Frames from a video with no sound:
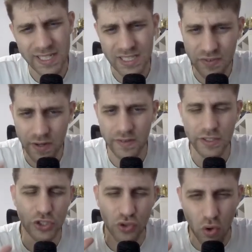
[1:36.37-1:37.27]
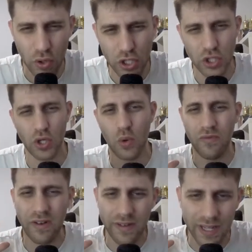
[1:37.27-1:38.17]
it's very drawish, you know,
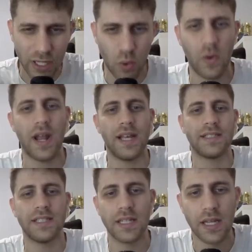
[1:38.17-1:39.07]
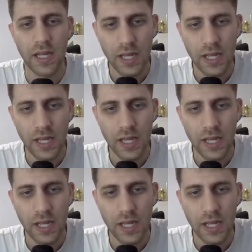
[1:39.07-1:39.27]
very equalizing.